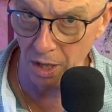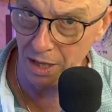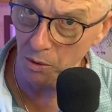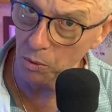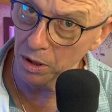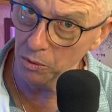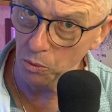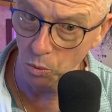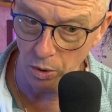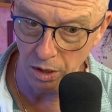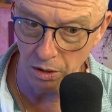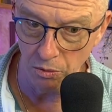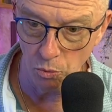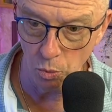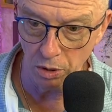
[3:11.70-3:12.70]
that we
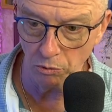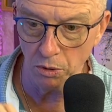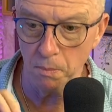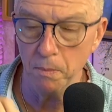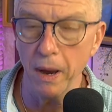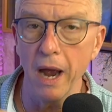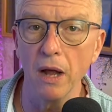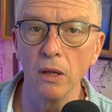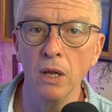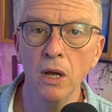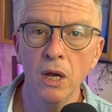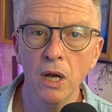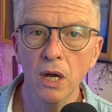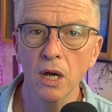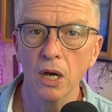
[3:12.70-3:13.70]
we we rebel
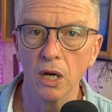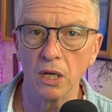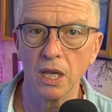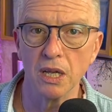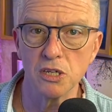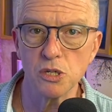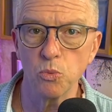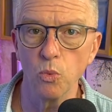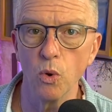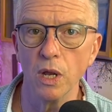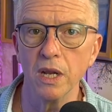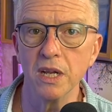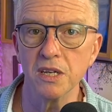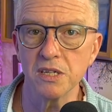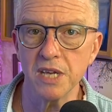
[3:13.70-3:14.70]
against what
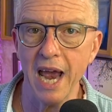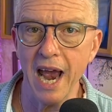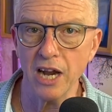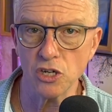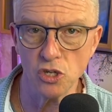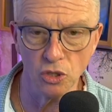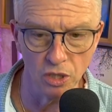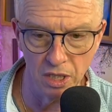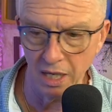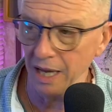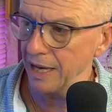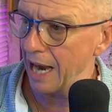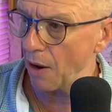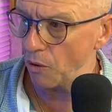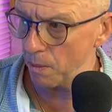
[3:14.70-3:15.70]
is actually
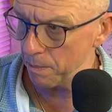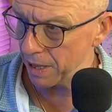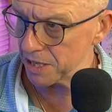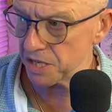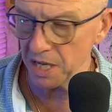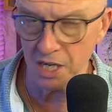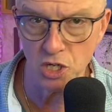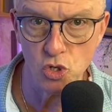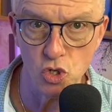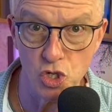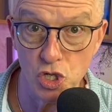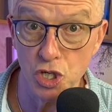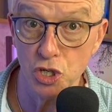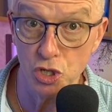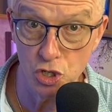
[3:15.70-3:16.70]
in our best
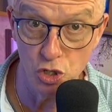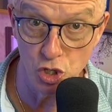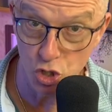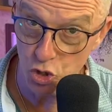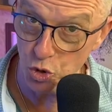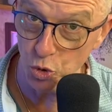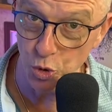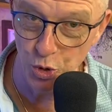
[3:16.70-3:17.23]
interest to do.